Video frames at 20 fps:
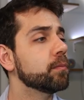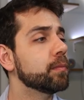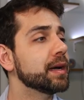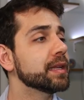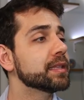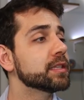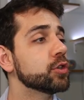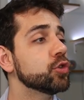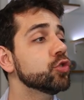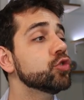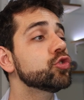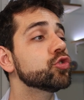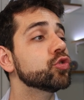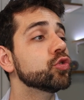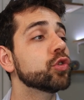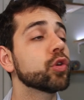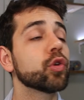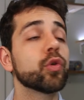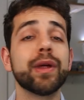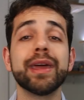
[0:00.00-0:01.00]
but you
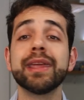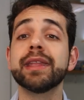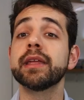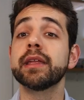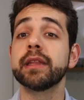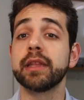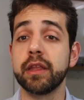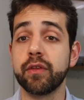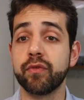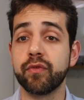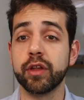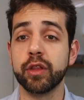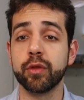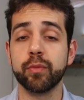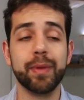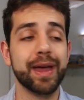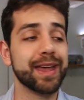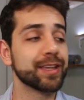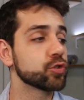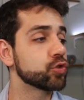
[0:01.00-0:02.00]
should create
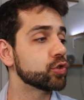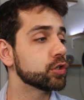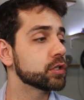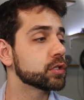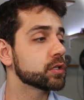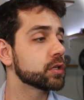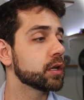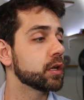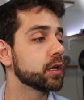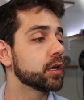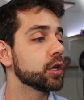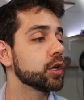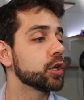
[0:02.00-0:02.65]
different passwords.